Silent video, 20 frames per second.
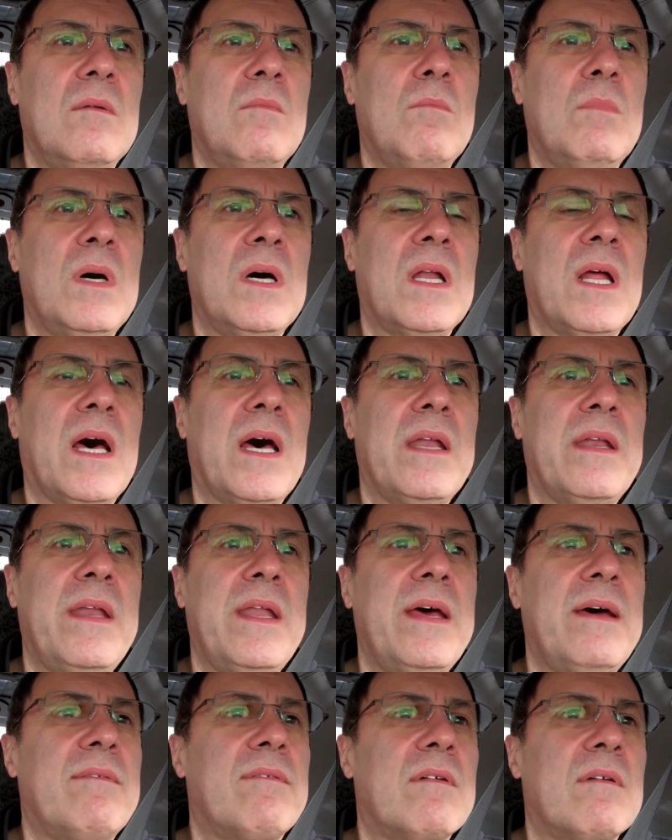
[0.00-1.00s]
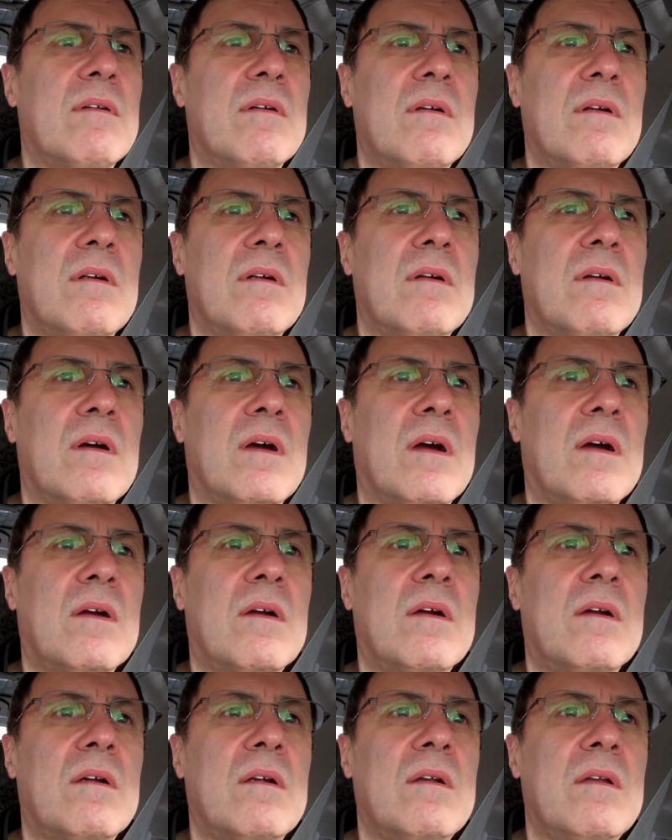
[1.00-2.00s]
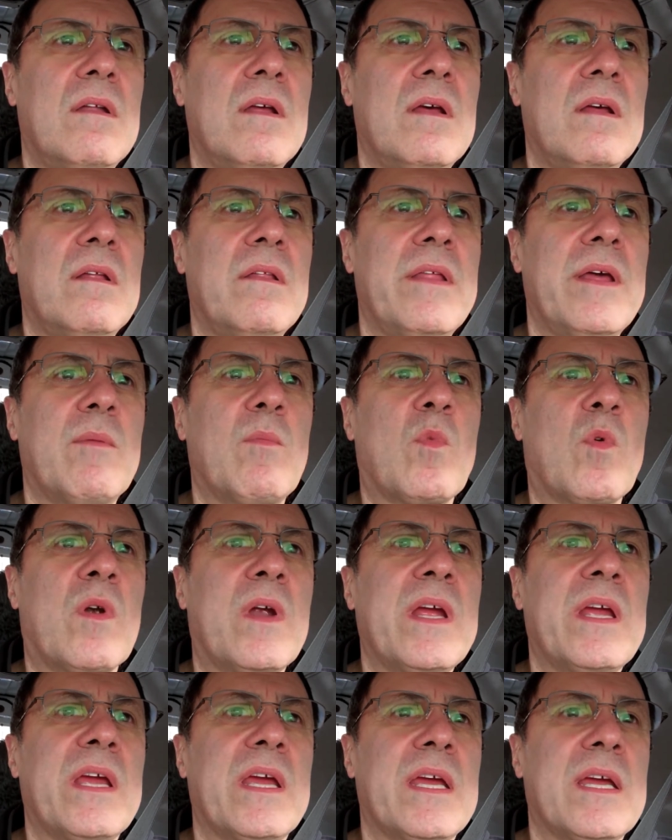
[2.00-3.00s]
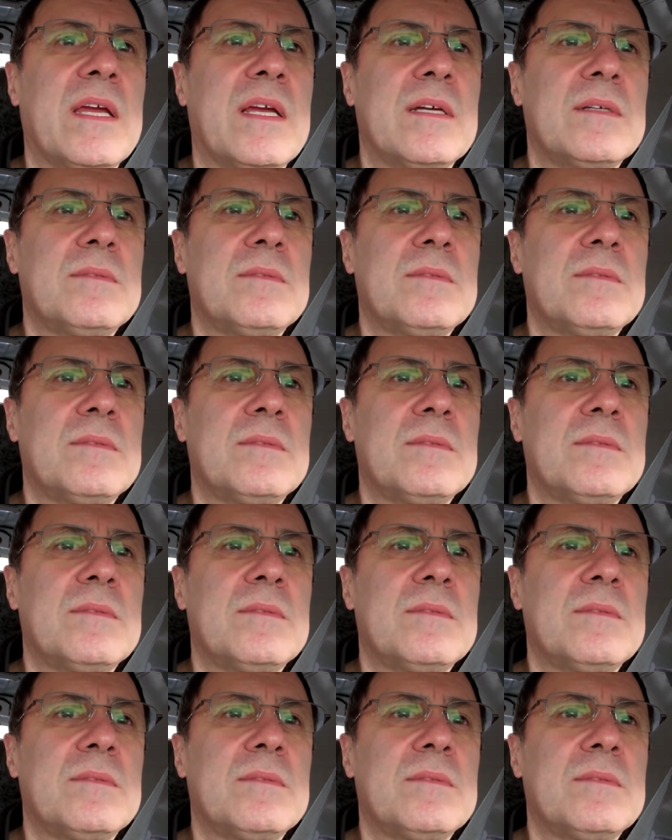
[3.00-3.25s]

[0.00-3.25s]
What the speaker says: but I never heard them ringing.